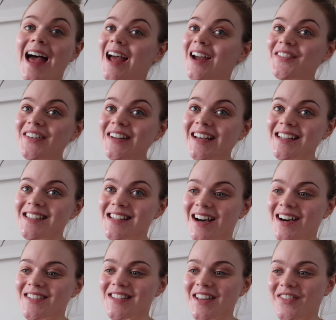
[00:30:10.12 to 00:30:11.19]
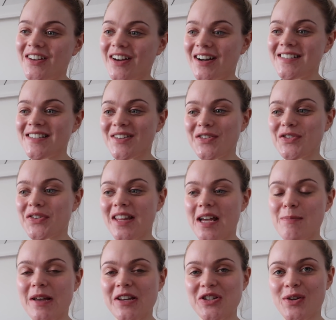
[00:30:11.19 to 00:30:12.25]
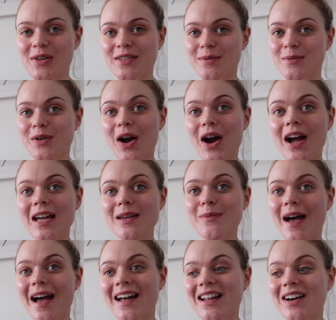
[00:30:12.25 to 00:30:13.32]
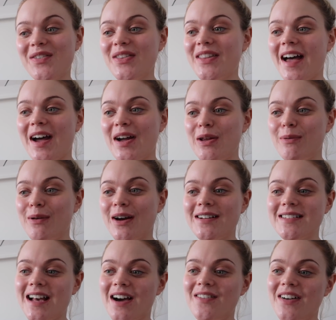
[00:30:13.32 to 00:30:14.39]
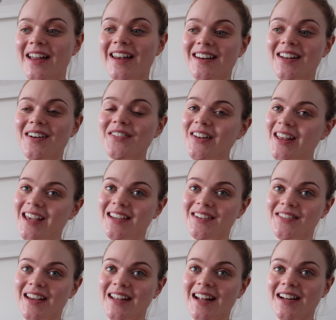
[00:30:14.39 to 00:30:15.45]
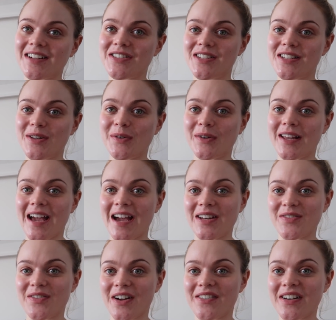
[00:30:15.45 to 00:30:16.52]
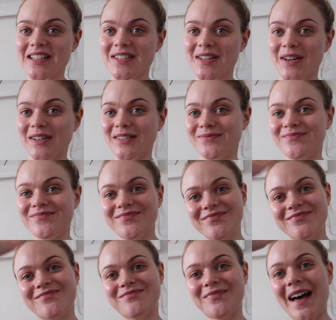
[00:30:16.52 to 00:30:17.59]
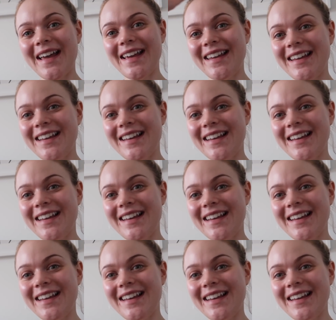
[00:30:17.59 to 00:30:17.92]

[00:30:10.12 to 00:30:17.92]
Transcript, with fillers: everyday stuff. So if you guys do enjoy that, make sure you subscribe, and other than that, I hope you guys have a lovely evening and I shall see you all again very, very soon. Bye.